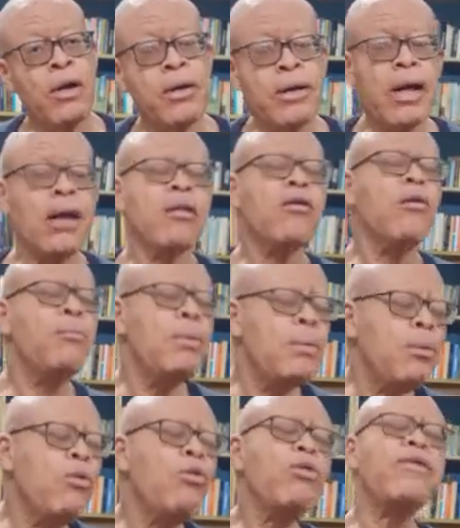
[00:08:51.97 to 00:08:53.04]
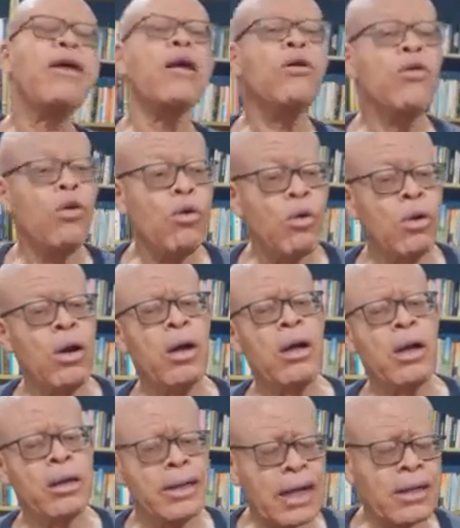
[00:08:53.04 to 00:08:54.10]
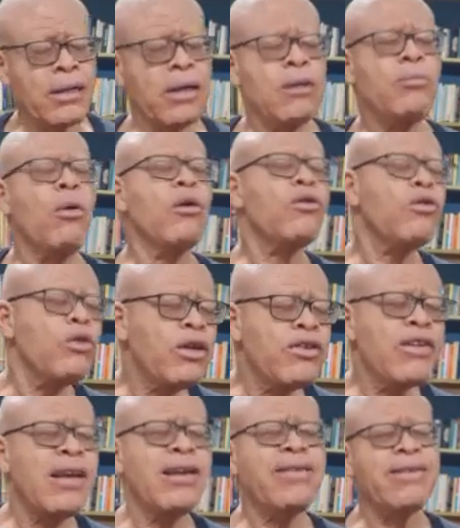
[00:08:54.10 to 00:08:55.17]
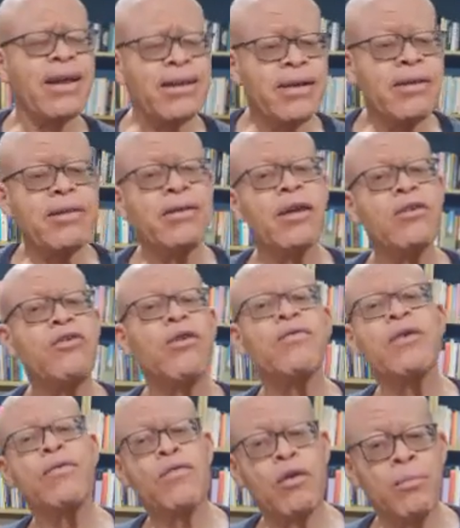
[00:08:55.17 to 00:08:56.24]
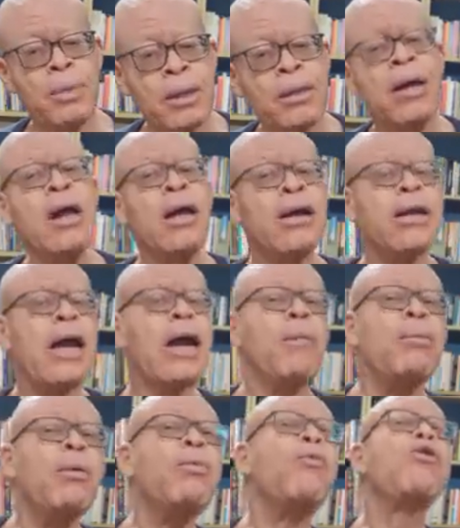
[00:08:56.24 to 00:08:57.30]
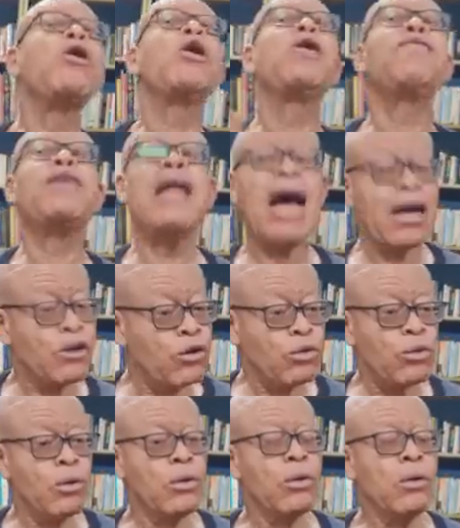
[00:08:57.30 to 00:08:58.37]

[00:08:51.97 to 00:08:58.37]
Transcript: There are some people who say no, that it must reach a certain stage of development. There are people who even argue